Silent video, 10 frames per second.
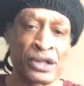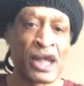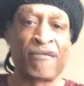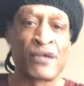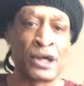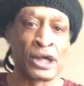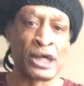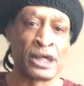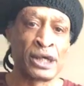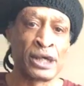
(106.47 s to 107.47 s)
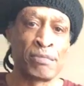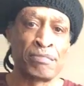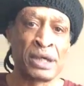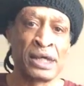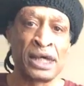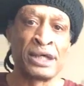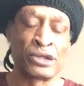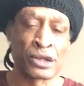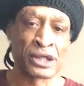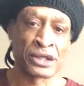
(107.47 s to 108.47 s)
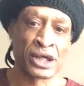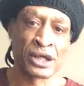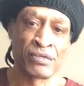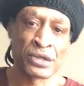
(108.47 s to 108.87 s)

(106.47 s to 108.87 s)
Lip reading: definitely be interested in.